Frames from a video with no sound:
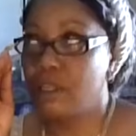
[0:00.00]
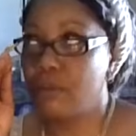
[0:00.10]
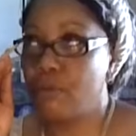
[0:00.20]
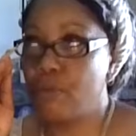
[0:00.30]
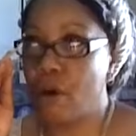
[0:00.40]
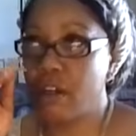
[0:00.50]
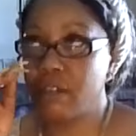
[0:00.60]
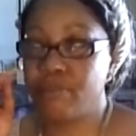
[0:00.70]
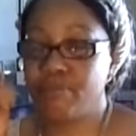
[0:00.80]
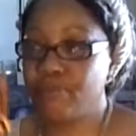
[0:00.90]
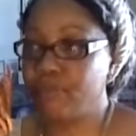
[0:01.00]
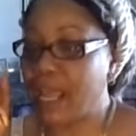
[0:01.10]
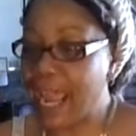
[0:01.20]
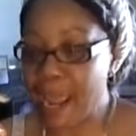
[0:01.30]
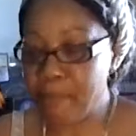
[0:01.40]
were
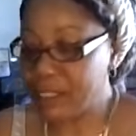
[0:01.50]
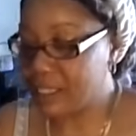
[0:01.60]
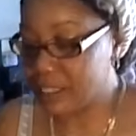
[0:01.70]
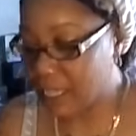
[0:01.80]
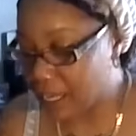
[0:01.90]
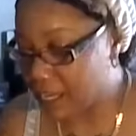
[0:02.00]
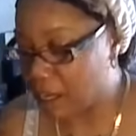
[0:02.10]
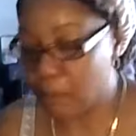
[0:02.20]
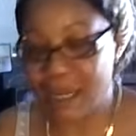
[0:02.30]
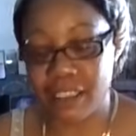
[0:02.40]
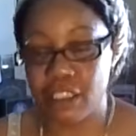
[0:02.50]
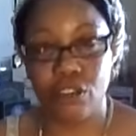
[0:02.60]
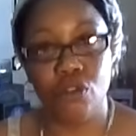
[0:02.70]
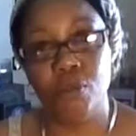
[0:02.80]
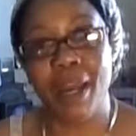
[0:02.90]
happy to tell about this
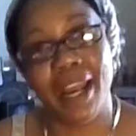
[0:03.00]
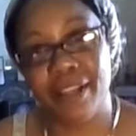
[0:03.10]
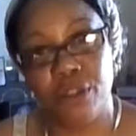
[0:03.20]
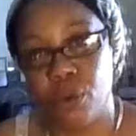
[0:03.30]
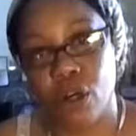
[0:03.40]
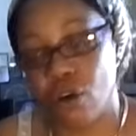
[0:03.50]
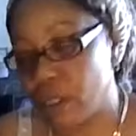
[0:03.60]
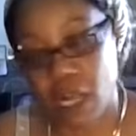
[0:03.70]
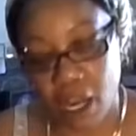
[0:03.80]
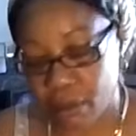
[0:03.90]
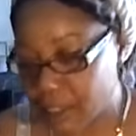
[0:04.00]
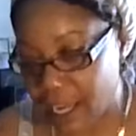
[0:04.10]
new path you were going on.